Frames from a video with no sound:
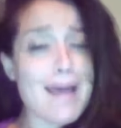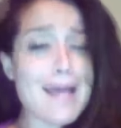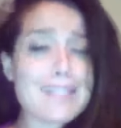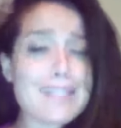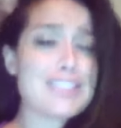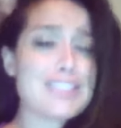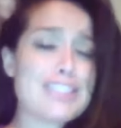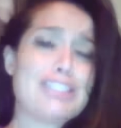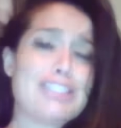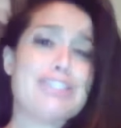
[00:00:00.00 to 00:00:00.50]
god, I
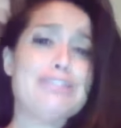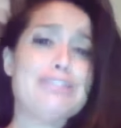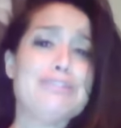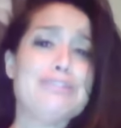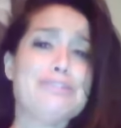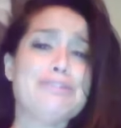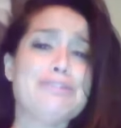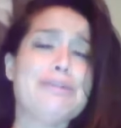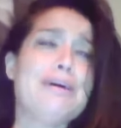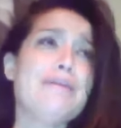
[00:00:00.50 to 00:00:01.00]
met you.
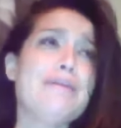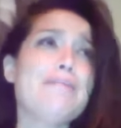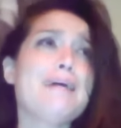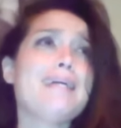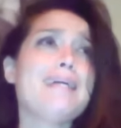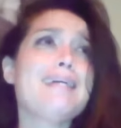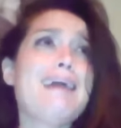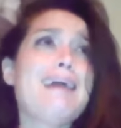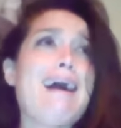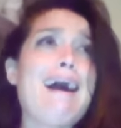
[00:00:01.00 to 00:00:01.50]
Oh
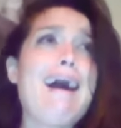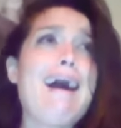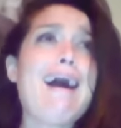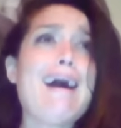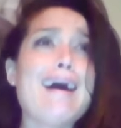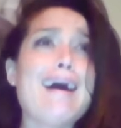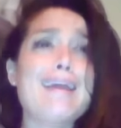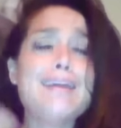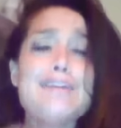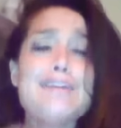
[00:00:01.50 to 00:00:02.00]
my
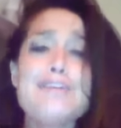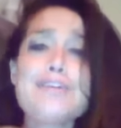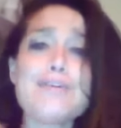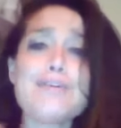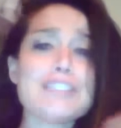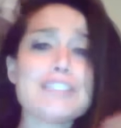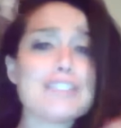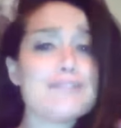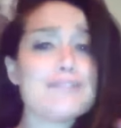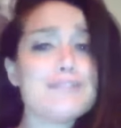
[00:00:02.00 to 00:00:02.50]
god, you don't know
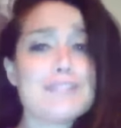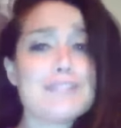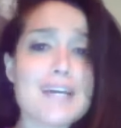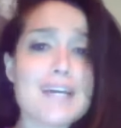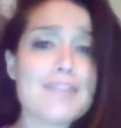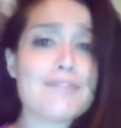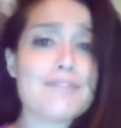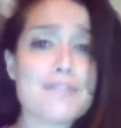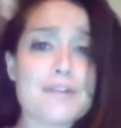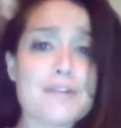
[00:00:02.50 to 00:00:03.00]
what you've
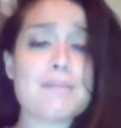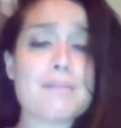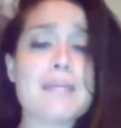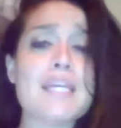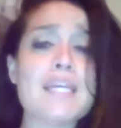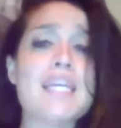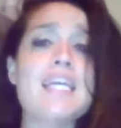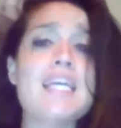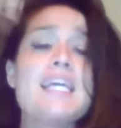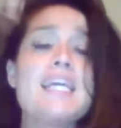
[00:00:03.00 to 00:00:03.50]
done for
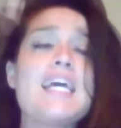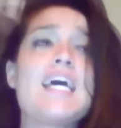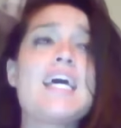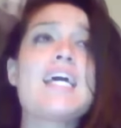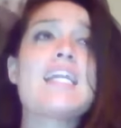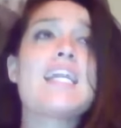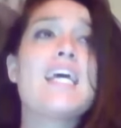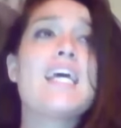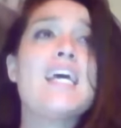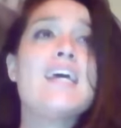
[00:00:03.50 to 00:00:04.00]
me.
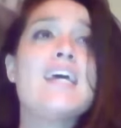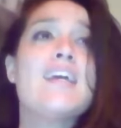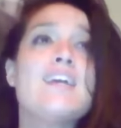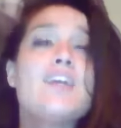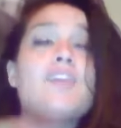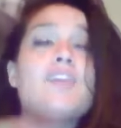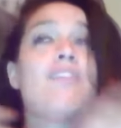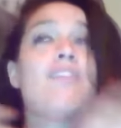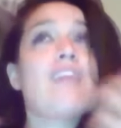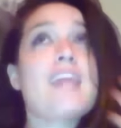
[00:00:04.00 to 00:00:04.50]
And,
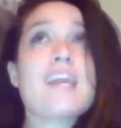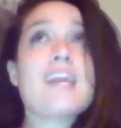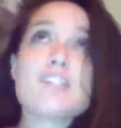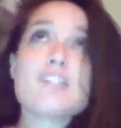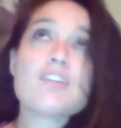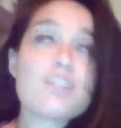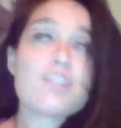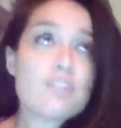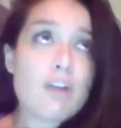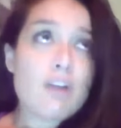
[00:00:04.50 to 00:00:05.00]
you know, then I
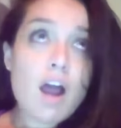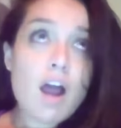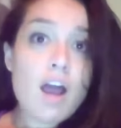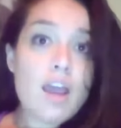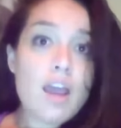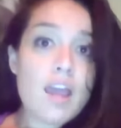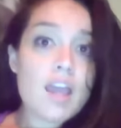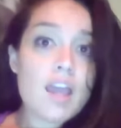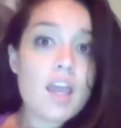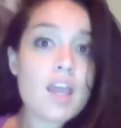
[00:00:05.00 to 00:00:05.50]
start
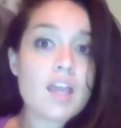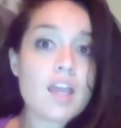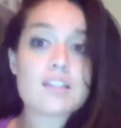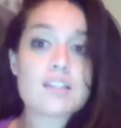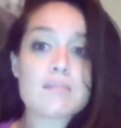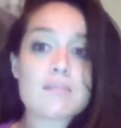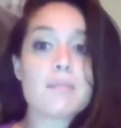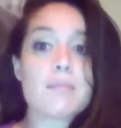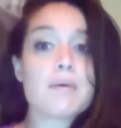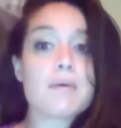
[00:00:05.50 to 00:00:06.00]
crying
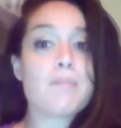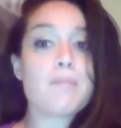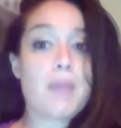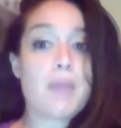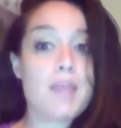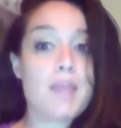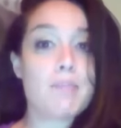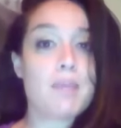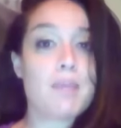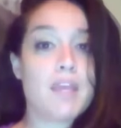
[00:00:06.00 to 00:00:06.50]
because I'm a big
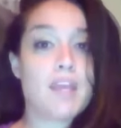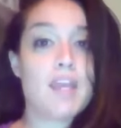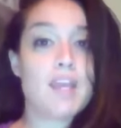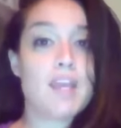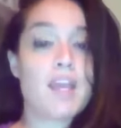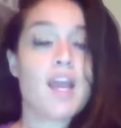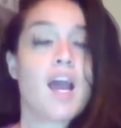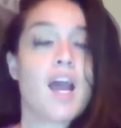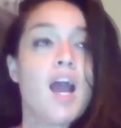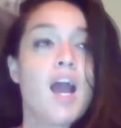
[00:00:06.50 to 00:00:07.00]

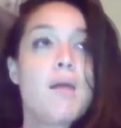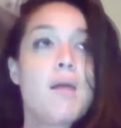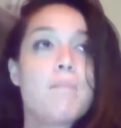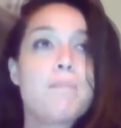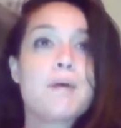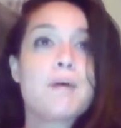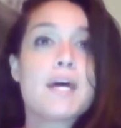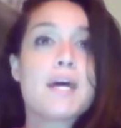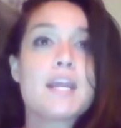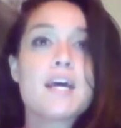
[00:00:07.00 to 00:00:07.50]
baby.
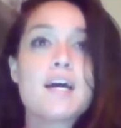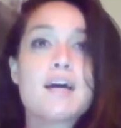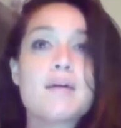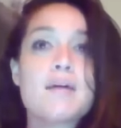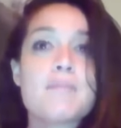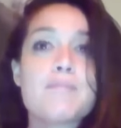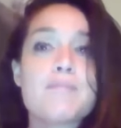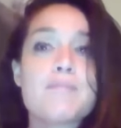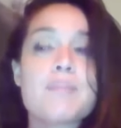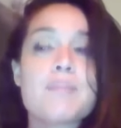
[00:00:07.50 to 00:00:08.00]
But
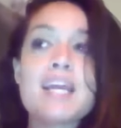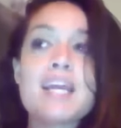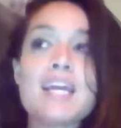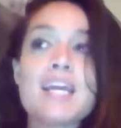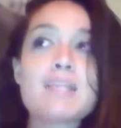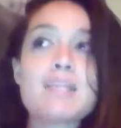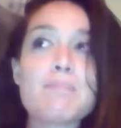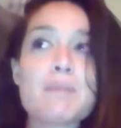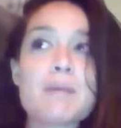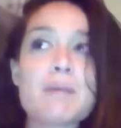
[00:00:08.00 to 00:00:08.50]
um, then I
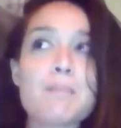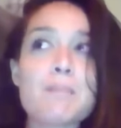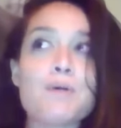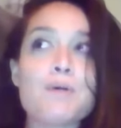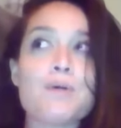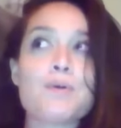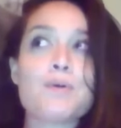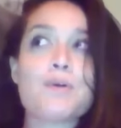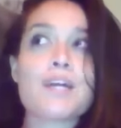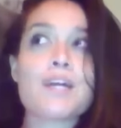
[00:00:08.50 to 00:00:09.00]
get the
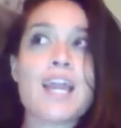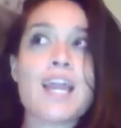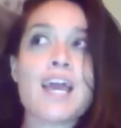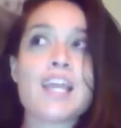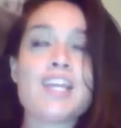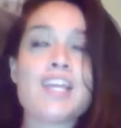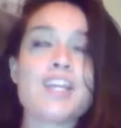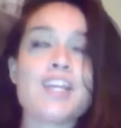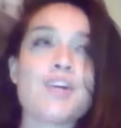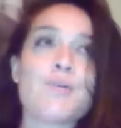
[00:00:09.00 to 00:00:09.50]
people who are
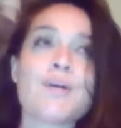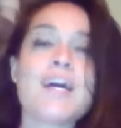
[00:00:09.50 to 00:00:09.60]
like, you know